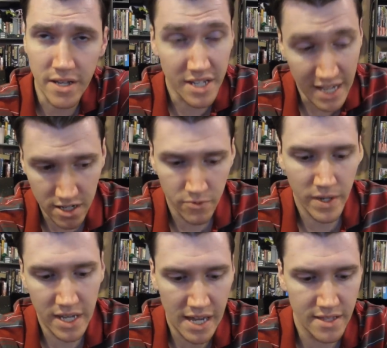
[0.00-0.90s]
It's next
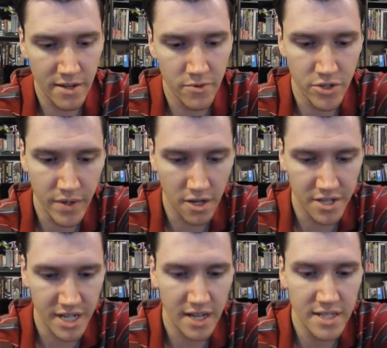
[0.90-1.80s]
weekend that we're doing our
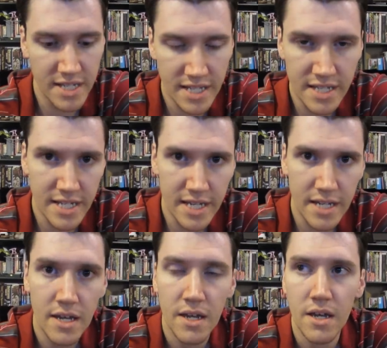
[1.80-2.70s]
second
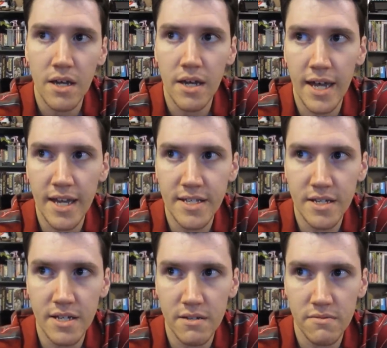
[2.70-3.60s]
D&D, and
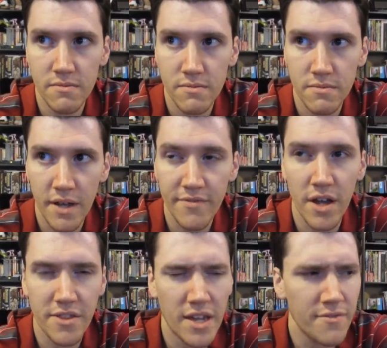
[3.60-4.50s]

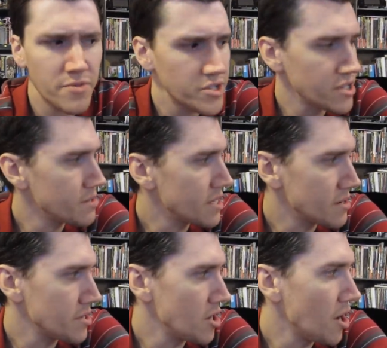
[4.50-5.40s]
I think everyone's going to be
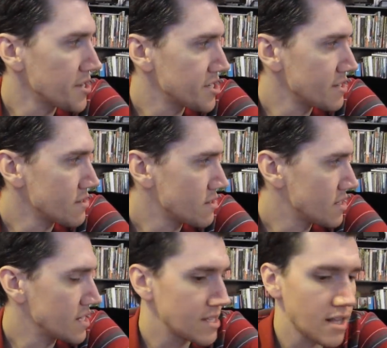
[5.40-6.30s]
there but Austin,
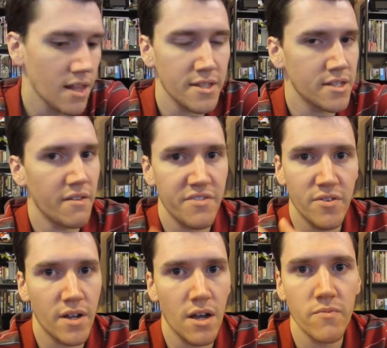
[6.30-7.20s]
because he's got a lot of stuff
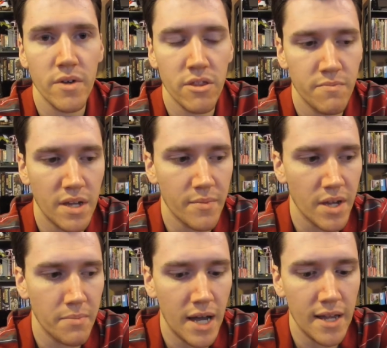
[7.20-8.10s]
going on with
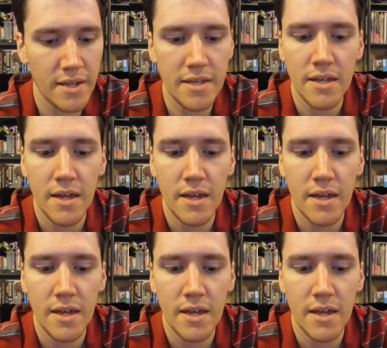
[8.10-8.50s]
becoming a pilot.